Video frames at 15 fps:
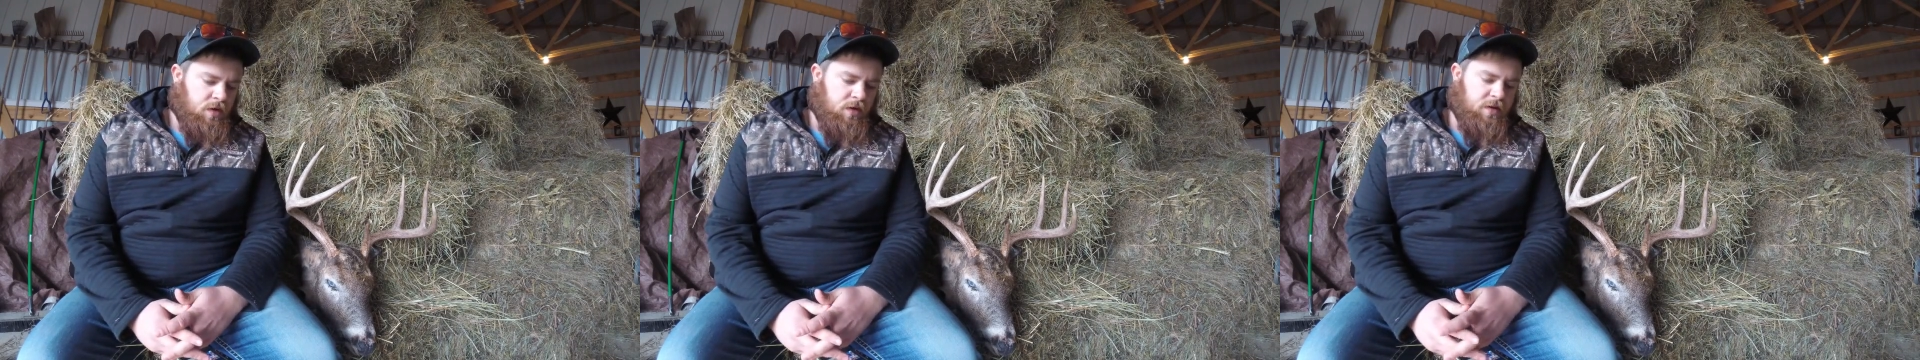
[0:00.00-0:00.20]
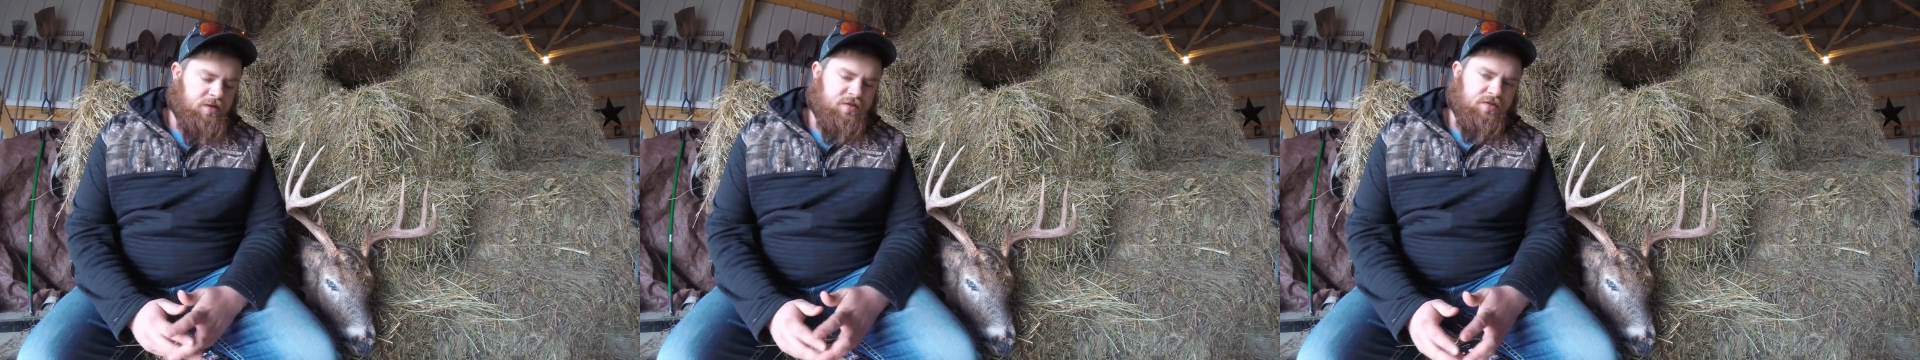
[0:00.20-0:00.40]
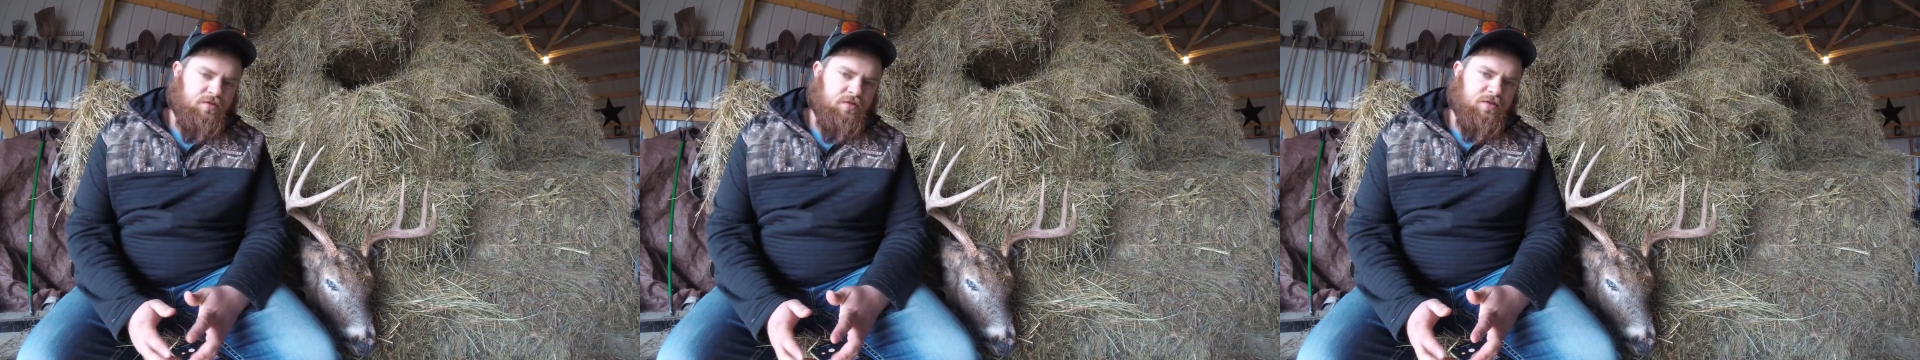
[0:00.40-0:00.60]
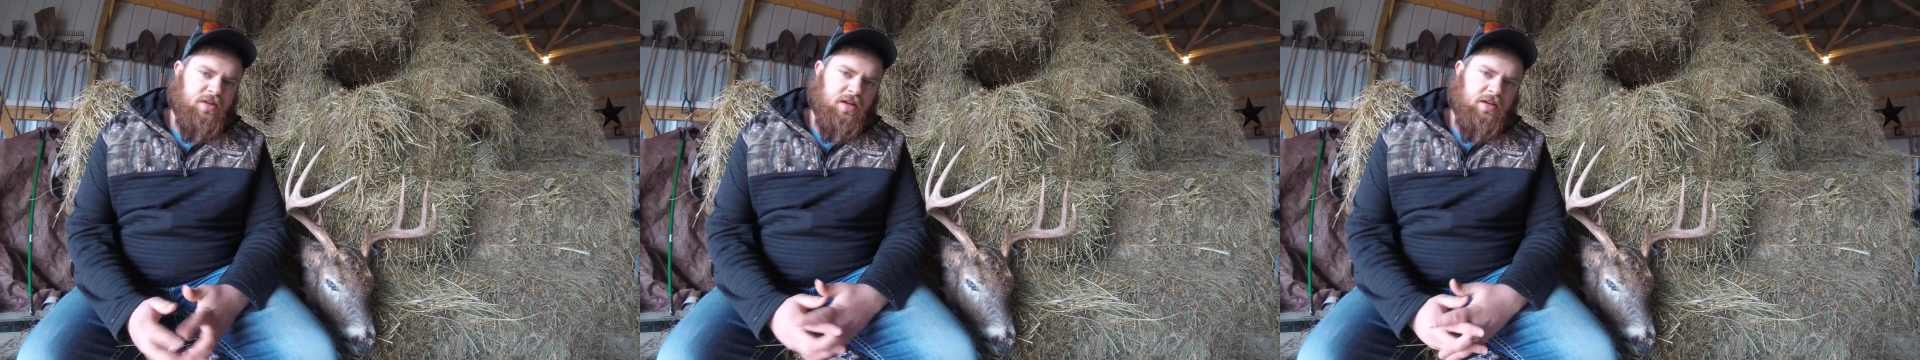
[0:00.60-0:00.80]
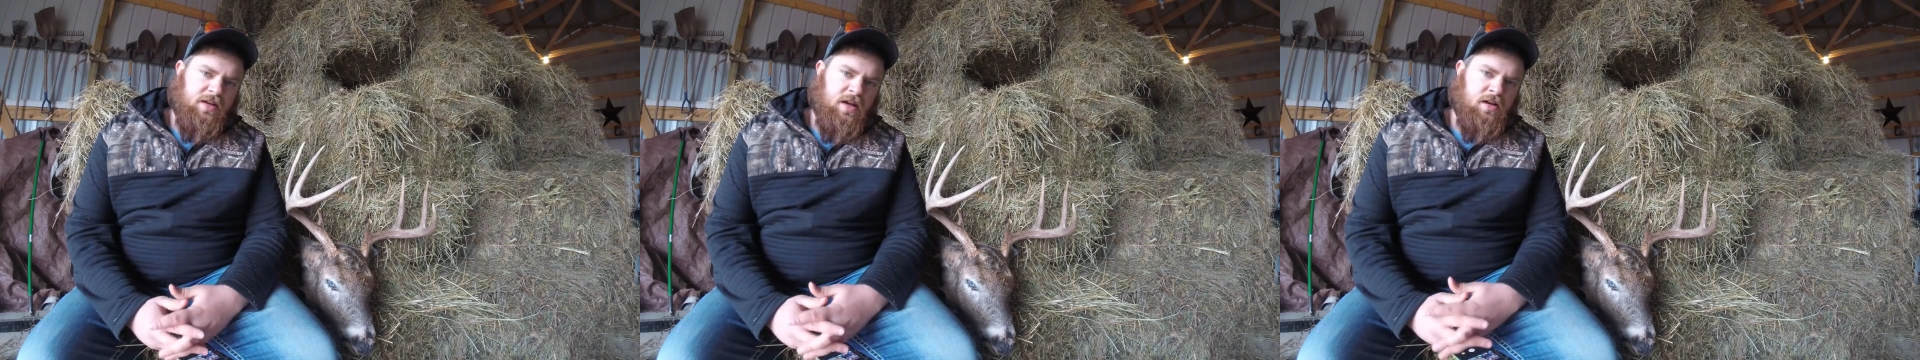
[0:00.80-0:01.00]
And as soon as
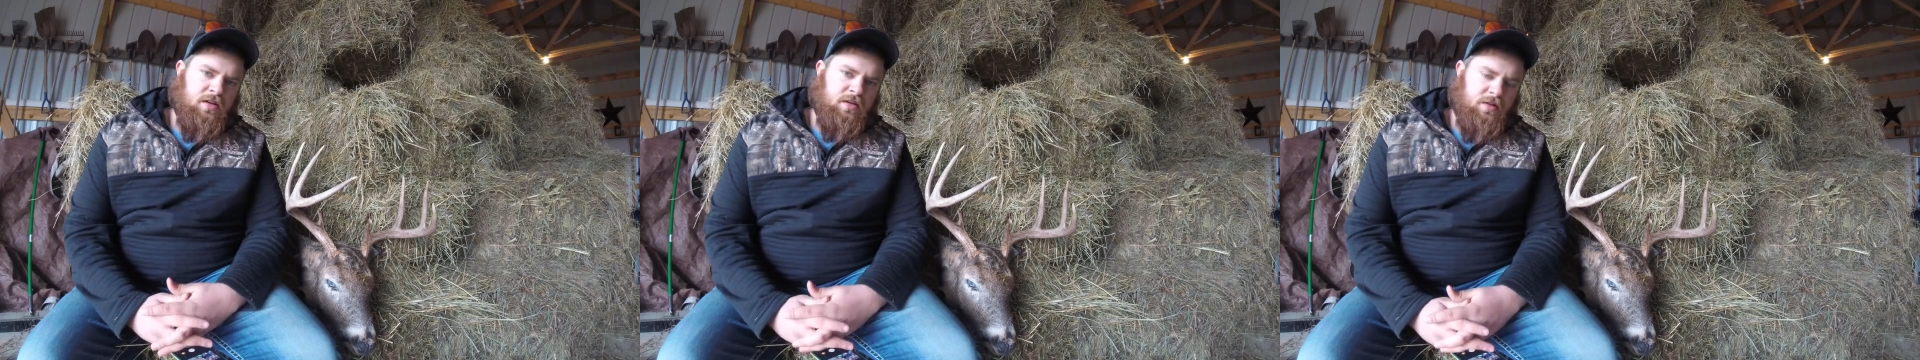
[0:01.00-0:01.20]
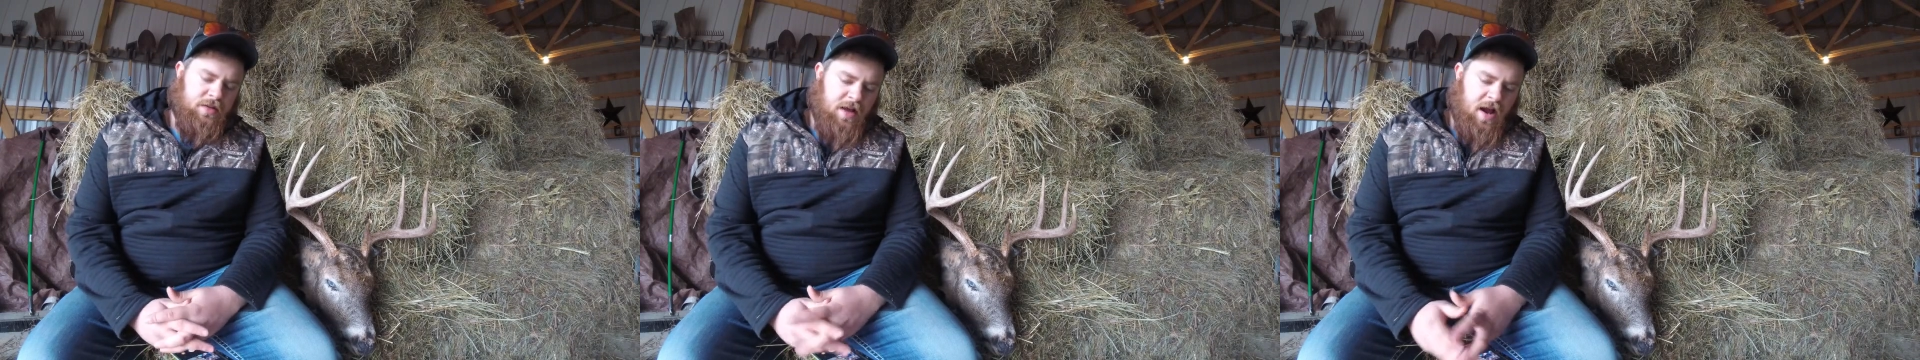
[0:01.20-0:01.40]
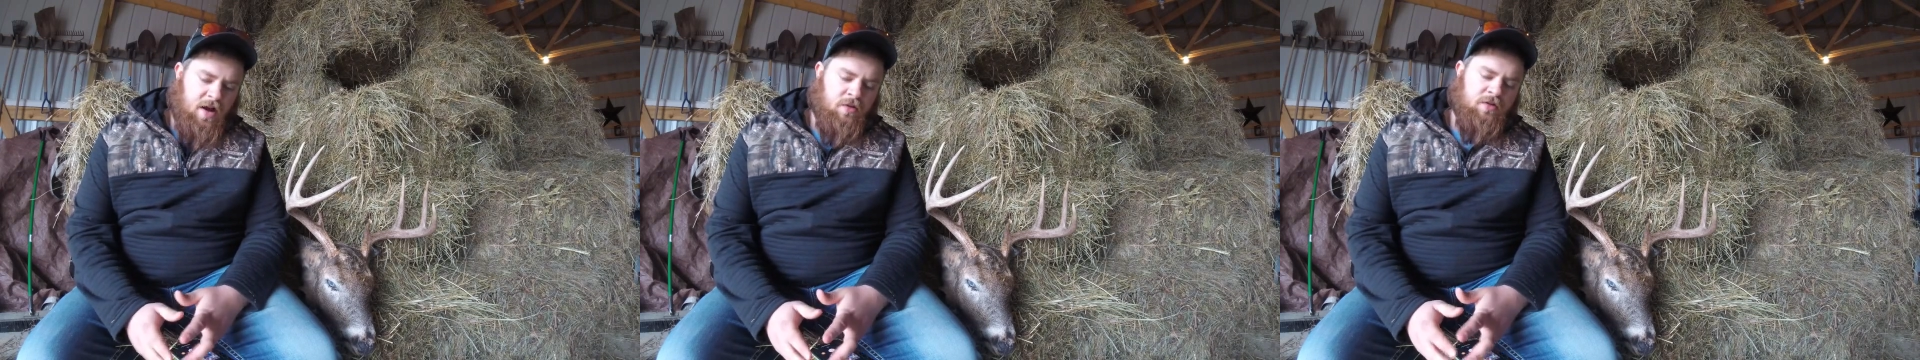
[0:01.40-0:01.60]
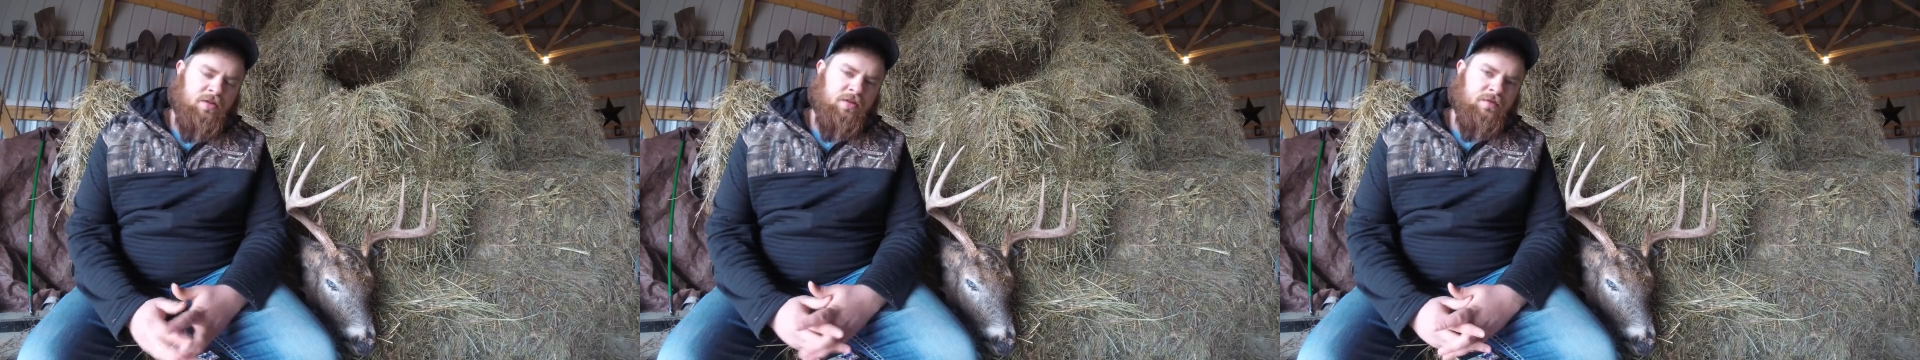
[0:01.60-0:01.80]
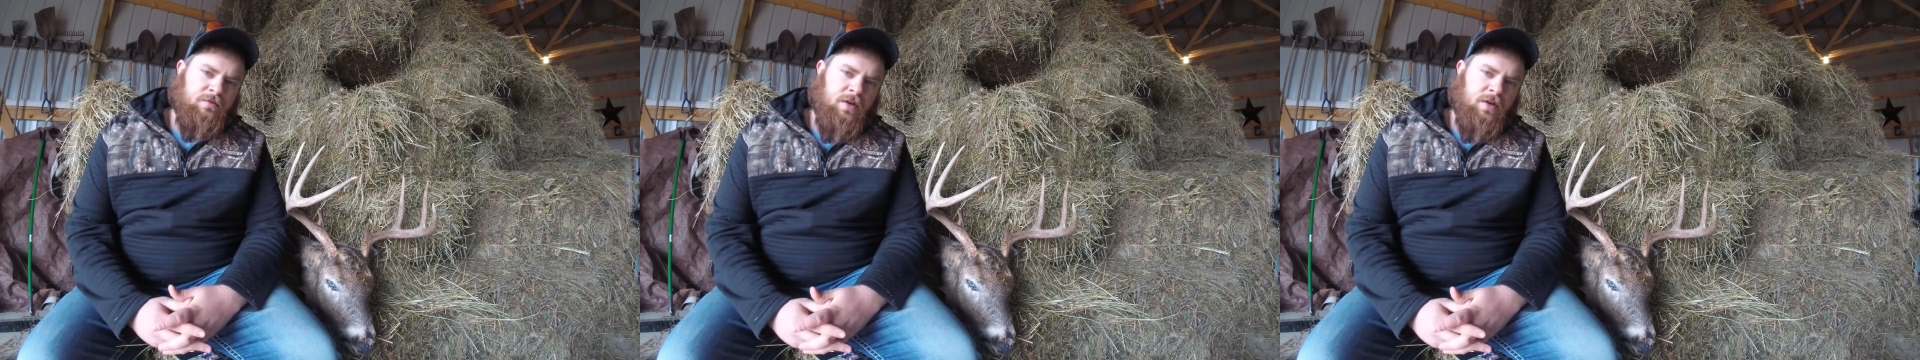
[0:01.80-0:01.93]
I got down in the